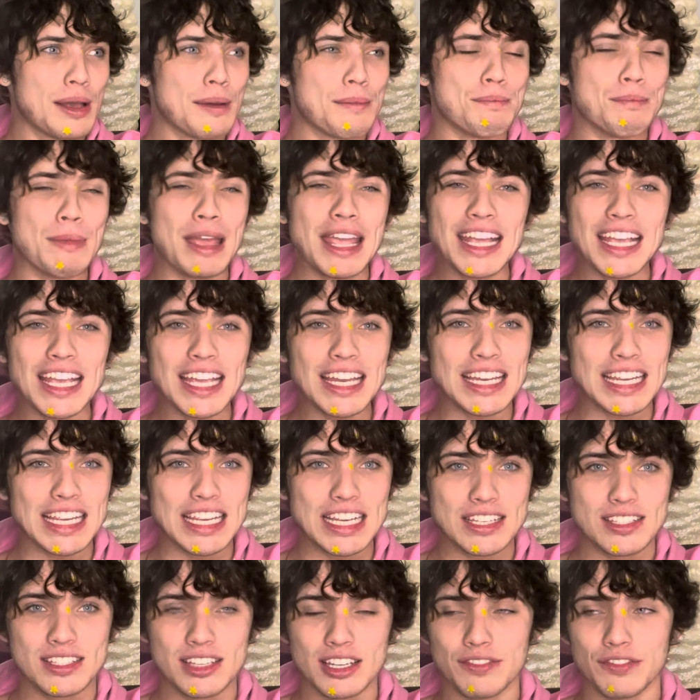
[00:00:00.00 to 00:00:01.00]
make it
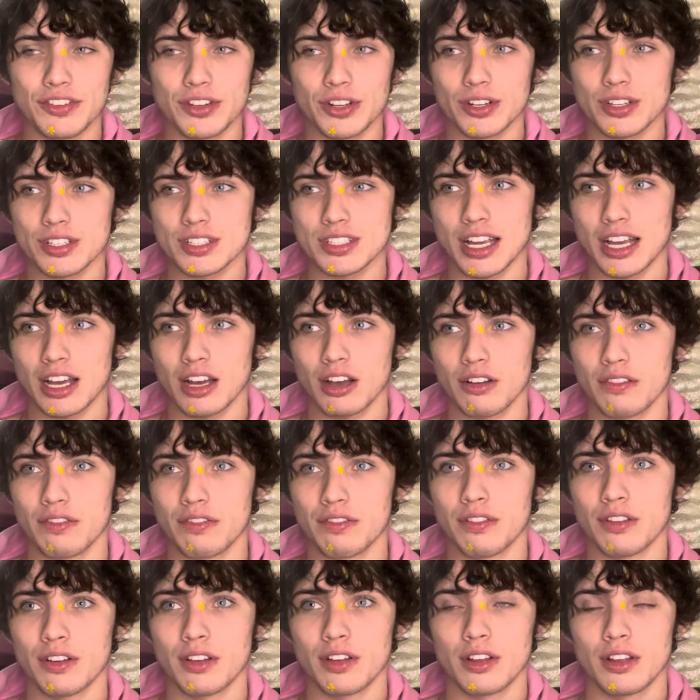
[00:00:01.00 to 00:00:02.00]
easy for
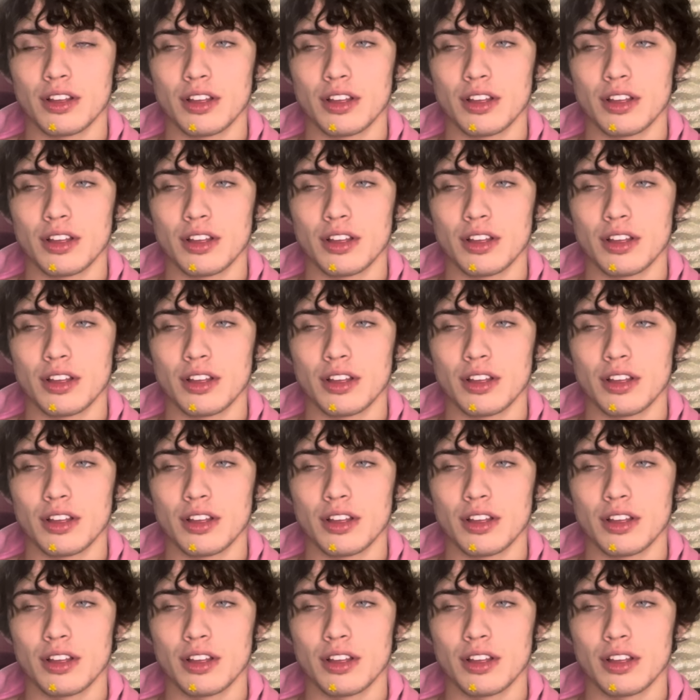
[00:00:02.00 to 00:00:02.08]
yourself